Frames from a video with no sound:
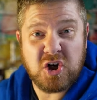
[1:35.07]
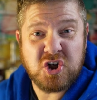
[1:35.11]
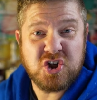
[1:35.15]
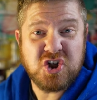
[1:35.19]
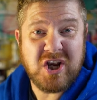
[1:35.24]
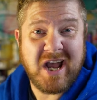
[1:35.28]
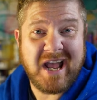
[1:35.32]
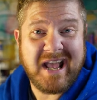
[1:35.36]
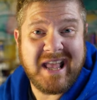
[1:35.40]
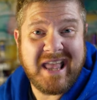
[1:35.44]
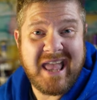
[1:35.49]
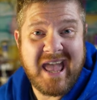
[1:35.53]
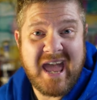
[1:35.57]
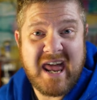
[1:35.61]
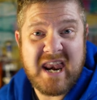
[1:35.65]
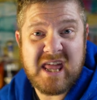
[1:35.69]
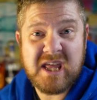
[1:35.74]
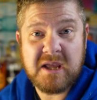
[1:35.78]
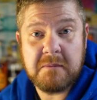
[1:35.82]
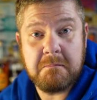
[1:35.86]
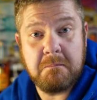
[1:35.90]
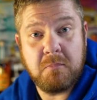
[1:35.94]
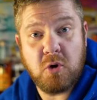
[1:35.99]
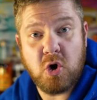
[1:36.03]

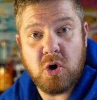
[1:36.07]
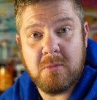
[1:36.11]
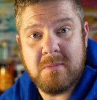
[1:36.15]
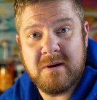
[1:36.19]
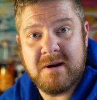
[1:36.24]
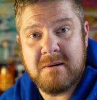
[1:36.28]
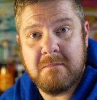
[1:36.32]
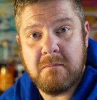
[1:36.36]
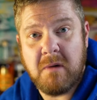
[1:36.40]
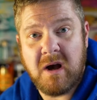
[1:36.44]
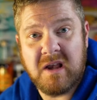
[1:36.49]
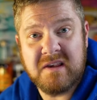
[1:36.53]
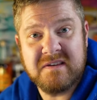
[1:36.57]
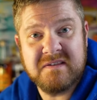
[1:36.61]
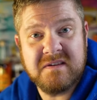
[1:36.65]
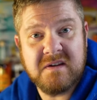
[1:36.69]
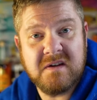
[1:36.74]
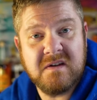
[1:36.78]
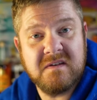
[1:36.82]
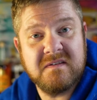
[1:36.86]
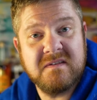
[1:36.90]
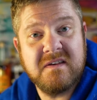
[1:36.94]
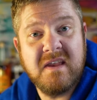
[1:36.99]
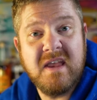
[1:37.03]
gigantic bourbon
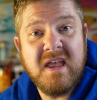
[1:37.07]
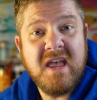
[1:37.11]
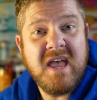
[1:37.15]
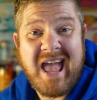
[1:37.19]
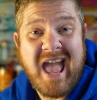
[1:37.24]
muscles,